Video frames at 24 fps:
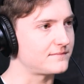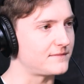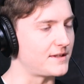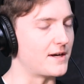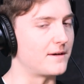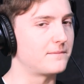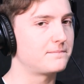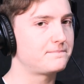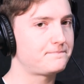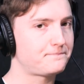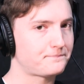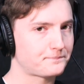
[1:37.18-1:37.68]
Yeah.
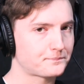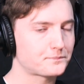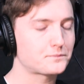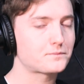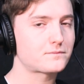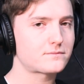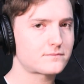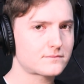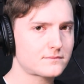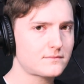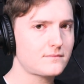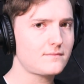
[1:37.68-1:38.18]

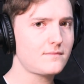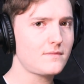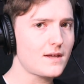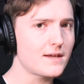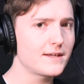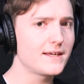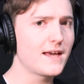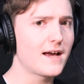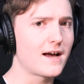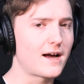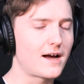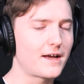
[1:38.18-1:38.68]

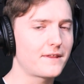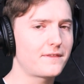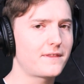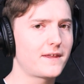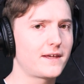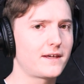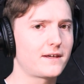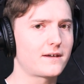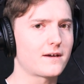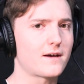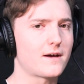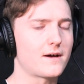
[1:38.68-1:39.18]
Yeah, I
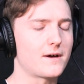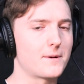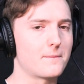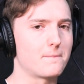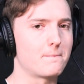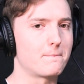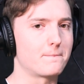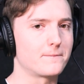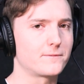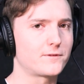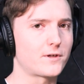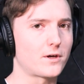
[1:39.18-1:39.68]
think
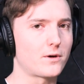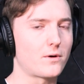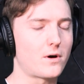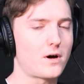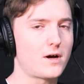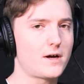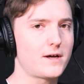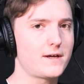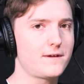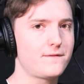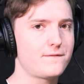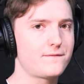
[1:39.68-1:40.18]

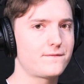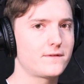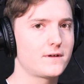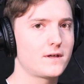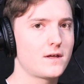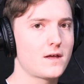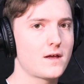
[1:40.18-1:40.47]
I